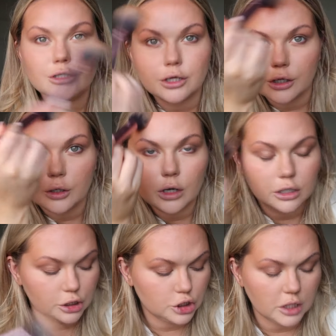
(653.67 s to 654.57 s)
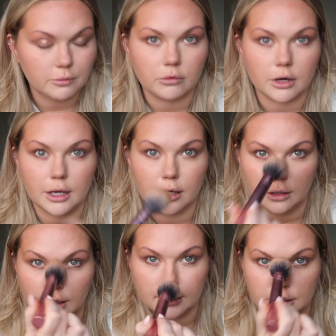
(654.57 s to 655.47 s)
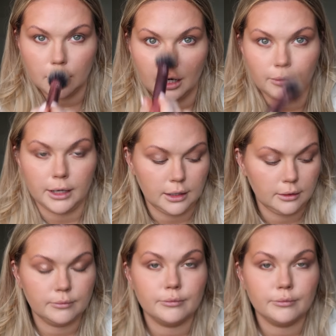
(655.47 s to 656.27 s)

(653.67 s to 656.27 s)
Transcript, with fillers: too shimmery and glowy.